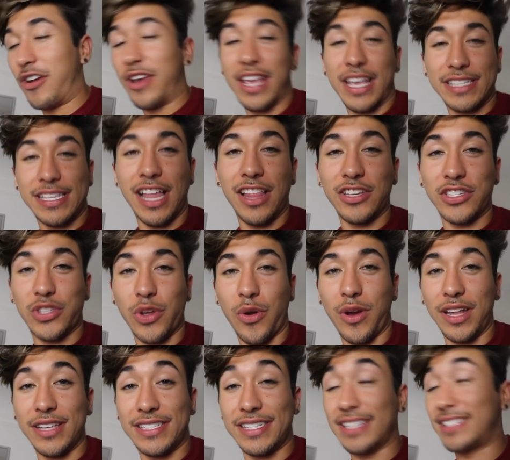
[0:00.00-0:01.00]
He could tell a
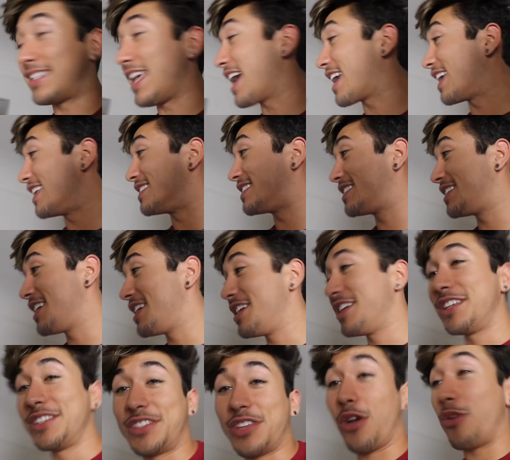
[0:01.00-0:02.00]
story in six seconds.
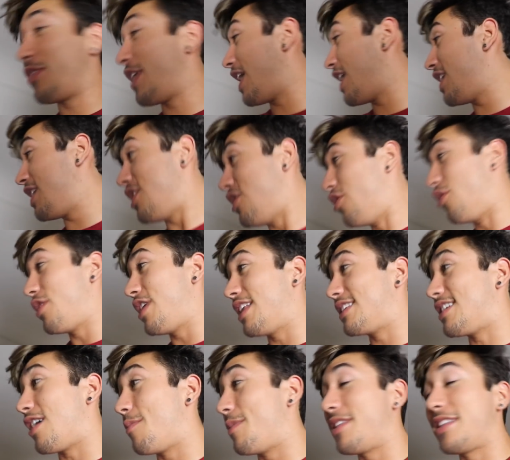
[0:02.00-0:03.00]
Yeah. So they, you don't need to
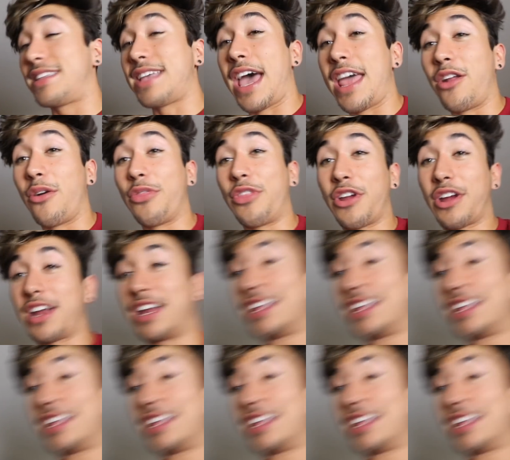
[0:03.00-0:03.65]
tell me the title. They're